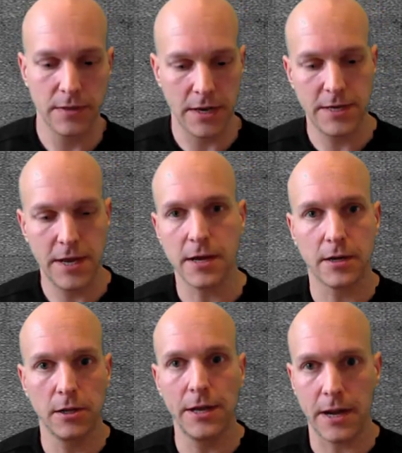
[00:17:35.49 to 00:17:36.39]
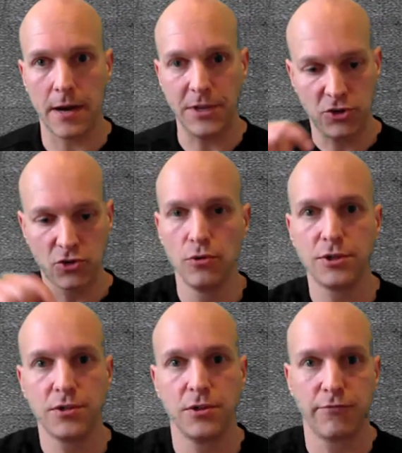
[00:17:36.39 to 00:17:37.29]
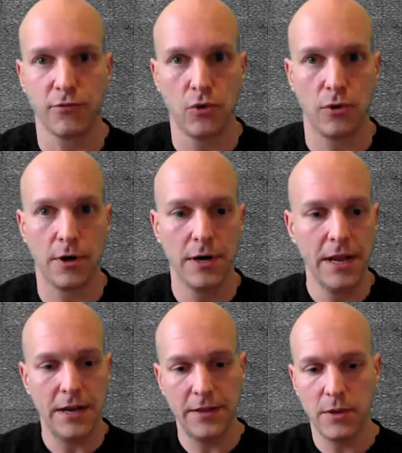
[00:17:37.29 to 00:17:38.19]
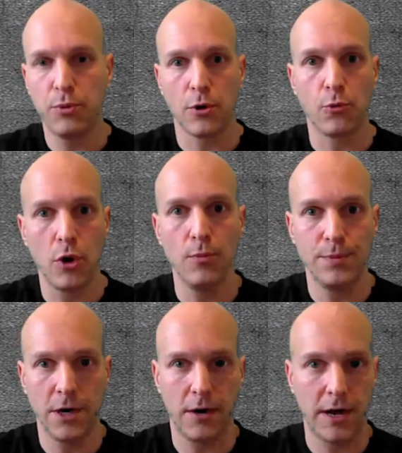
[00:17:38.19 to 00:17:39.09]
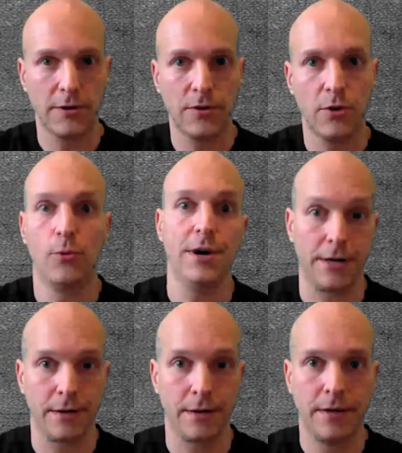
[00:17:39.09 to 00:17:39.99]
They take a clamp, they screw it to the floor, and they put a rope tug on the ring.